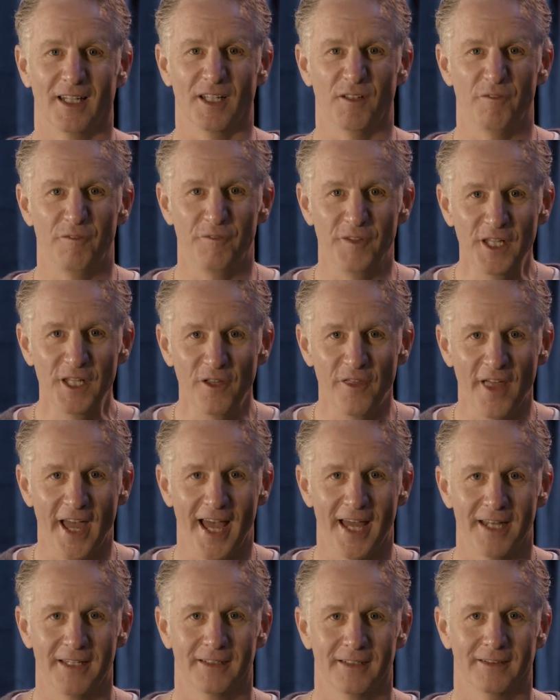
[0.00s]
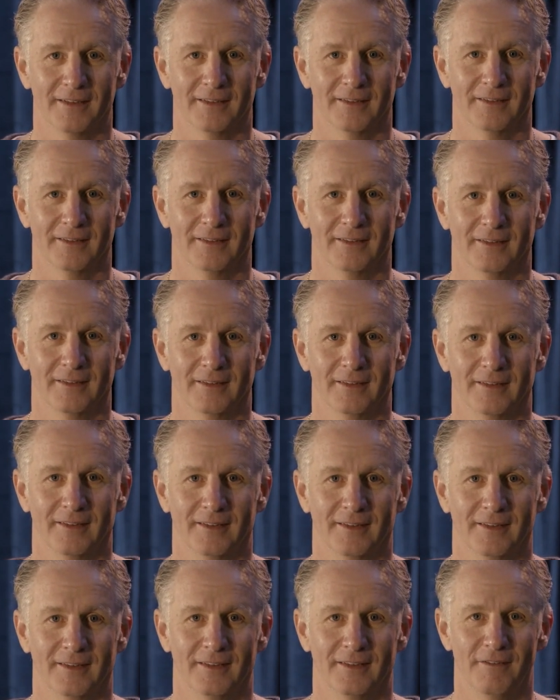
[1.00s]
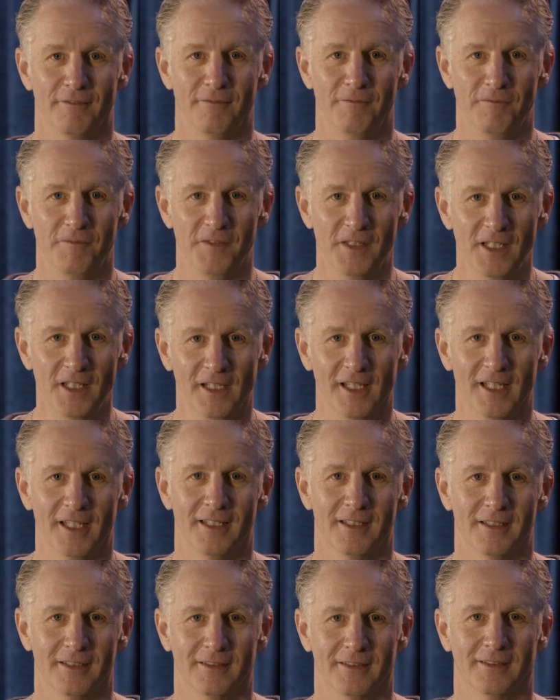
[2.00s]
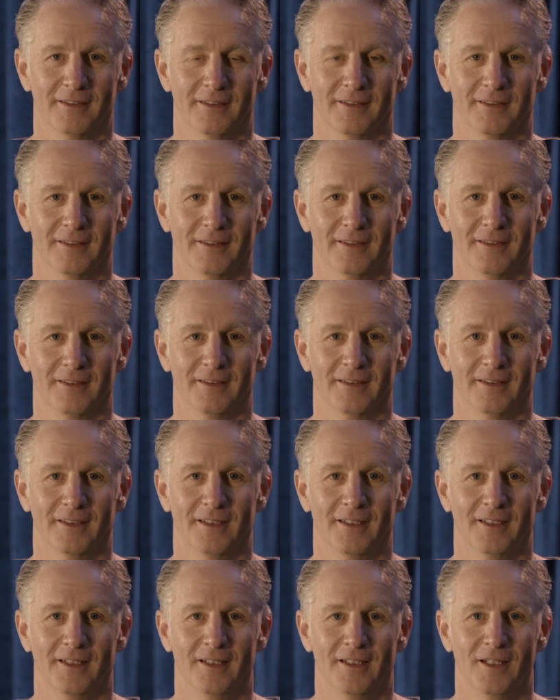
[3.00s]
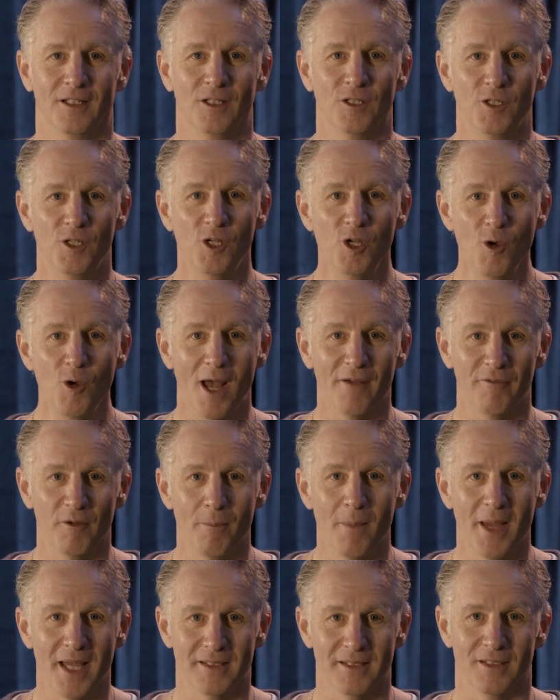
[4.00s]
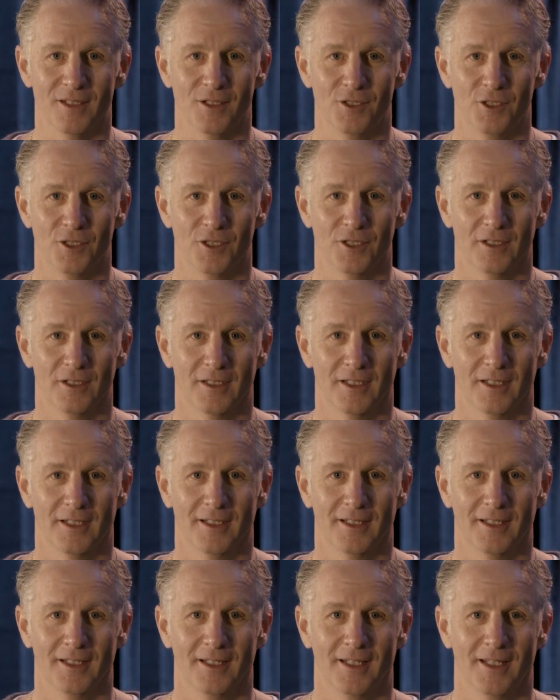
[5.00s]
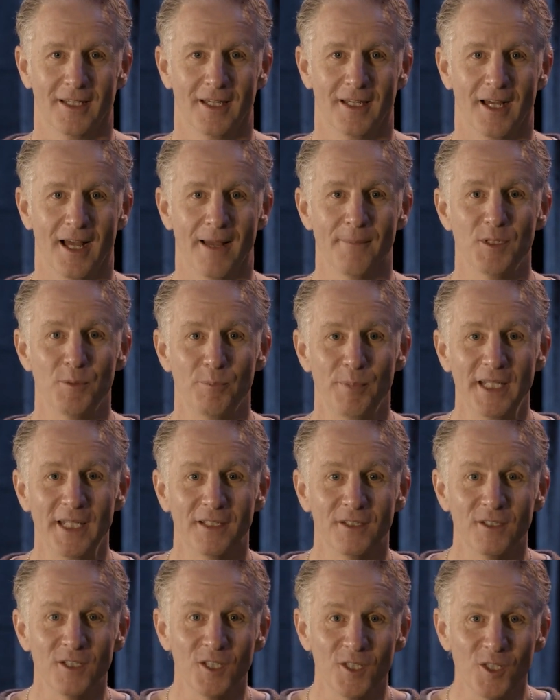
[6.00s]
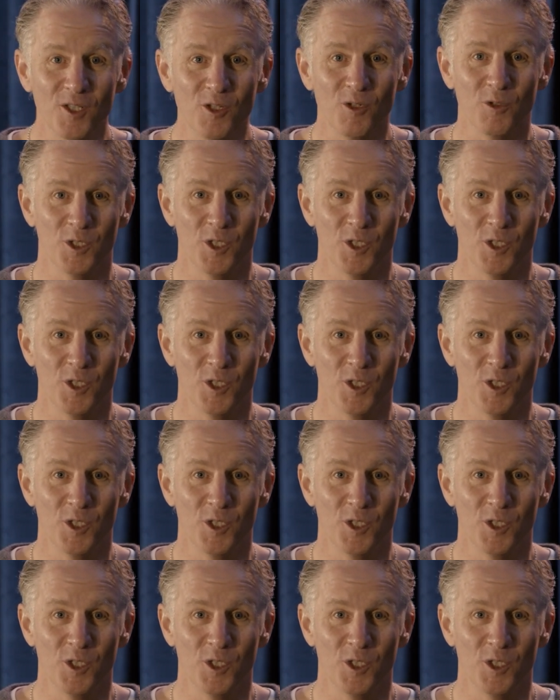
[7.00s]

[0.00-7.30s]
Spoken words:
Feel that. Feel it. You have a message. I'm speaking to you.